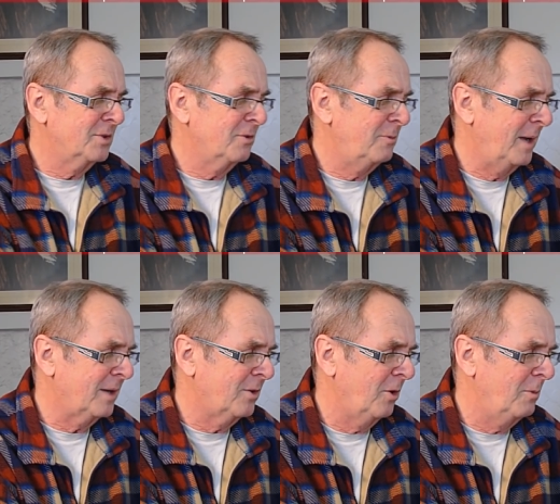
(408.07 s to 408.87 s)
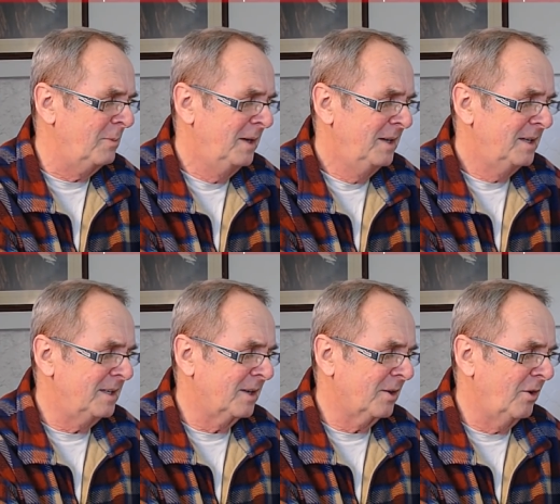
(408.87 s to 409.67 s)
The Son of Man come
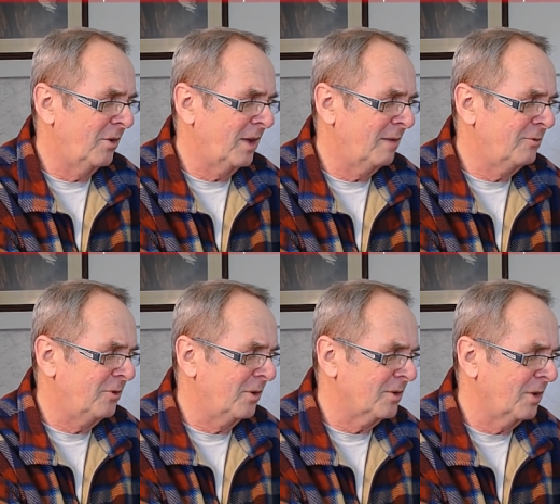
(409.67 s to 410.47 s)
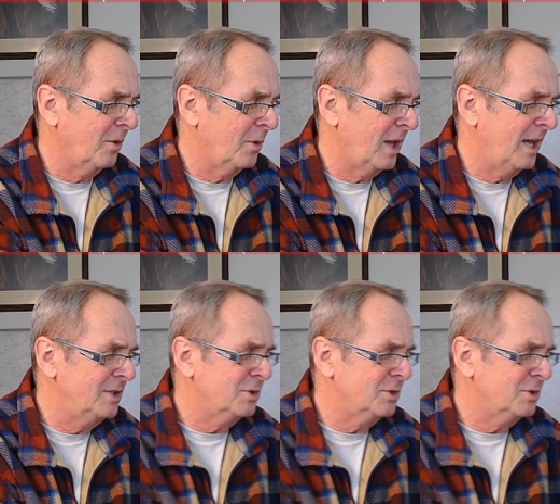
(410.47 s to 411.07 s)
in the glory and full of holy